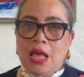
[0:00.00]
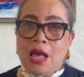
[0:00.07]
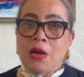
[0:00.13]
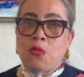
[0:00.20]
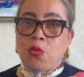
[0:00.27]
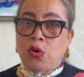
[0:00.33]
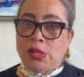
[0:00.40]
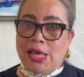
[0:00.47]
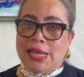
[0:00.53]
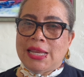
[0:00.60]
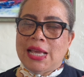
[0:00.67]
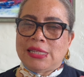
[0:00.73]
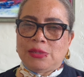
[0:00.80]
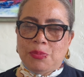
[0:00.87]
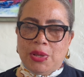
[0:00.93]
Woolite
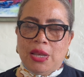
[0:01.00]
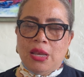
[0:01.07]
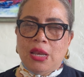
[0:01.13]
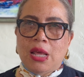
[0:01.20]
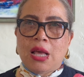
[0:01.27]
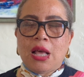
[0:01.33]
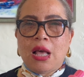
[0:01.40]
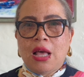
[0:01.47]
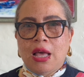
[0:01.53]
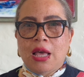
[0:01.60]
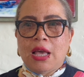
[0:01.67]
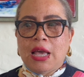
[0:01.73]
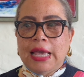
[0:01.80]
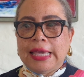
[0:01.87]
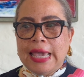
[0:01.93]
has been
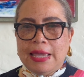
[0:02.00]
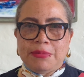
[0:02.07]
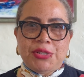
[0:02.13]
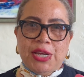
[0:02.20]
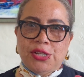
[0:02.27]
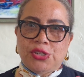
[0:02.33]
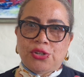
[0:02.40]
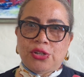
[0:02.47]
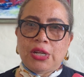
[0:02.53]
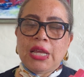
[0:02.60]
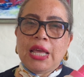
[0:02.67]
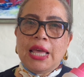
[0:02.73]
a game changer